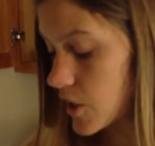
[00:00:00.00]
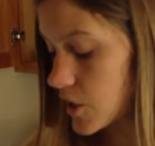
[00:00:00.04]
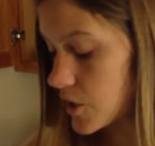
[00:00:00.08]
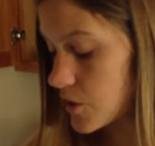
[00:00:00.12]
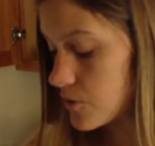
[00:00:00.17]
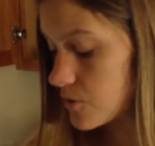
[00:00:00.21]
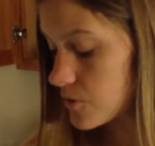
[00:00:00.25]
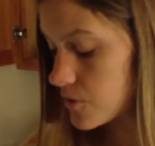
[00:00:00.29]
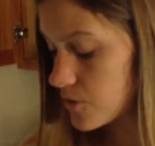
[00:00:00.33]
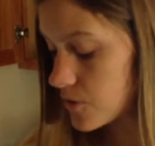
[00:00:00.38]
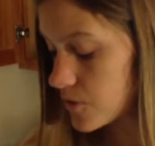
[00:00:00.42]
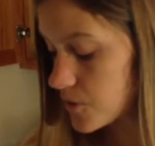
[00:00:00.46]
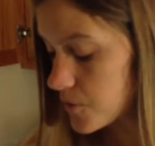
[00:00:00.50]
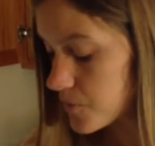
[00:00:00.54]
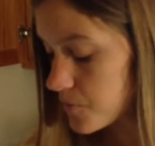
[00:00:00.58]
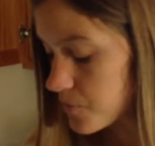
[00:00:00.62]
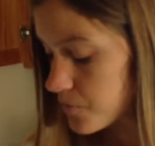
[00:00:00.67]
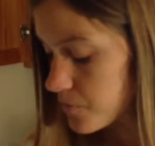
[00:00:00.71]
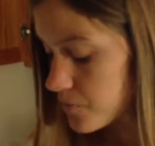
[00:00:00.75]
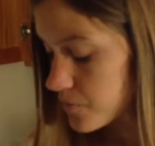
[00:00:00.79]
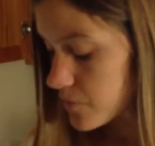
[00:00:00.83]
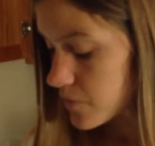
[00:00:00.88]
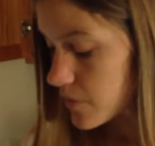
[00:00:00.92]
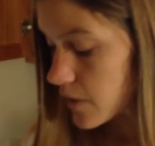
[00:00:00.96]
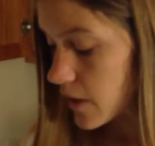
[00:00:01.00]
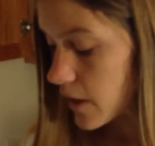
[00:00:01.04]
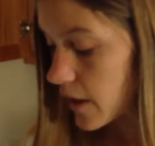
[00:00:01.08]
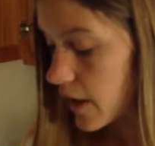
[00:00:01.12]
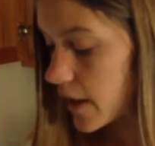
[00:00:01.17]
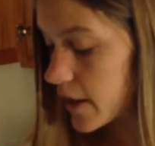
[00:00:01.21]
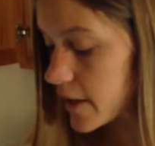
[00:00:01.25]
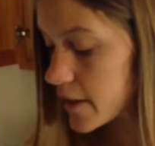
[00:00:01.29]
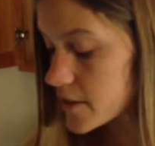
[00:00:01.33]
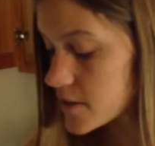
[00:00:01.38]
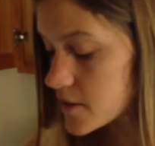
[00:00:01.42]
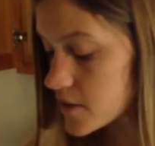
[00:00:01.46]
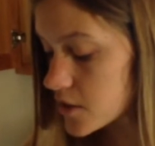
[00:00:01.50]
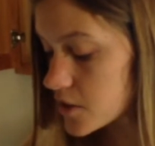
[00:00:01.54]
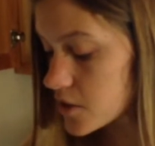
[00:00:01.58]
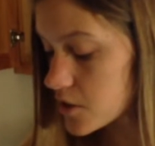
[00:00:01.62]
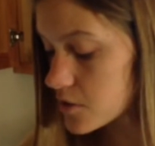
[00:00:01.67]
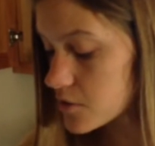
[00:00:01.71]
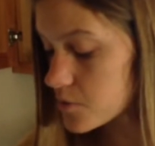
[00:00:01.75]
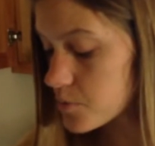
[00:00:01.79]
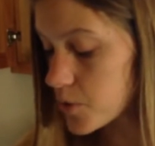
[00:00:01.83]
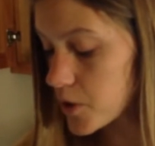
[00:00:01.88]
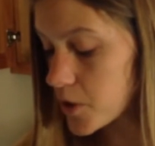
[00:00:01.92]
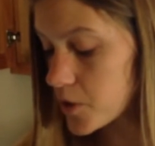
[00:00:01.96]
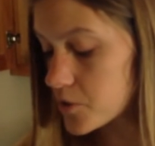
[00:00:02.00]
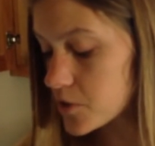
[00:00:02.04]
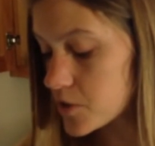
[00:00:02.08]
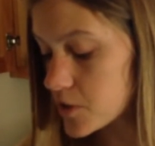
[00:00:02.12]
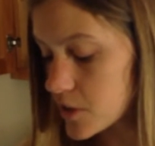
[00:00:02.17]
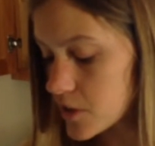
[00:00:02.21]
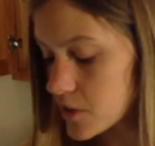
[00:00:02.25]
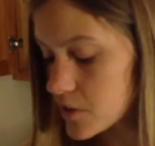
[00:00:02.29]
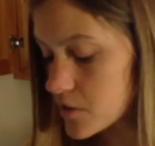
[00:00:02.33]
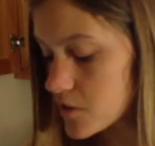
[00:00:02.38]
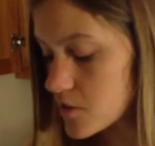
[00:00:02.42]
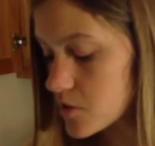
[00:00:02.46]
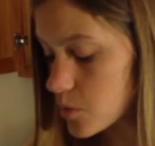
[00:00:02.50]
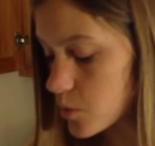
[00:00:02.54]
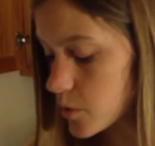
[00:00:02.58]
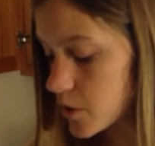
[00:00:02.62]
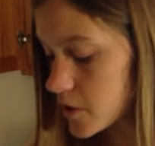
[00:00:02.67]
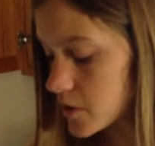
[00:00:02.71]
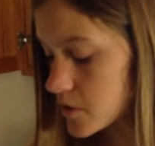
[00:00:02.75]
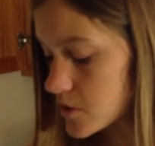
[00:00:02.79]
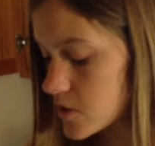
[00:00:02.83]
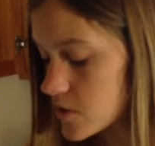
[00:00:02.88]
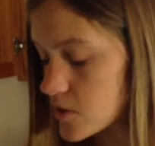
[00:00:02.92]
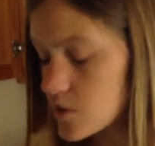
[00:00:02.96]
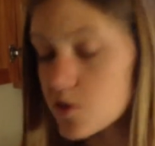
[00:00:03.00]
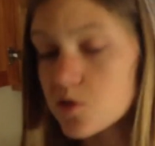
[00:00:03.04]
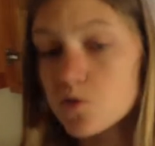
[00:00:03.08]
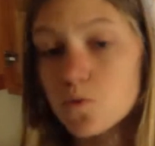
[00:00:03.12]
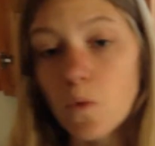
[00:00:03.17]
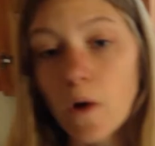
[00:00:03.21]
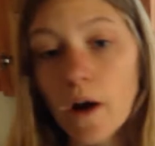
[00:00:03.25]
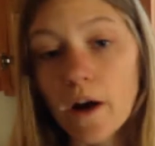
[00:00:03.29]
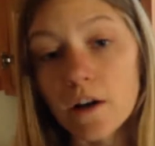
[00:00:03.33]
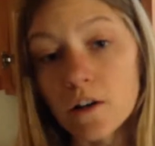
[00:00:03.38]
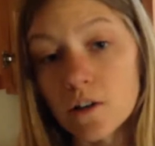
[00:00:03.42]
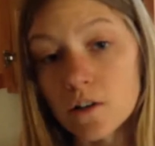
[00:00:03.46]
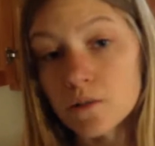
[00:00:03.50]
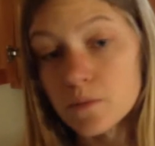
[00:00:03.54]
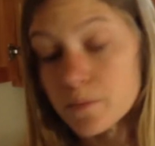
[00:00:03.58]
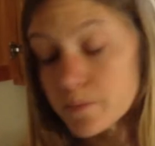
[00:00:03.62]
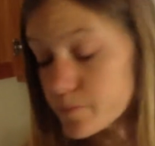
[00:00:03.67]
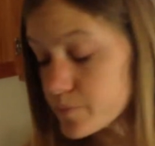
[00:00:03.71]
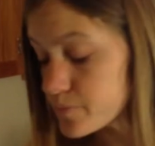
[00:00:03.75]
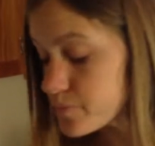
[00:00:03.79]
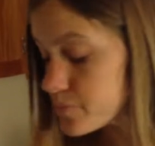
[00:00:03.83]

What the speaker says: of. And it's a good protein source as well.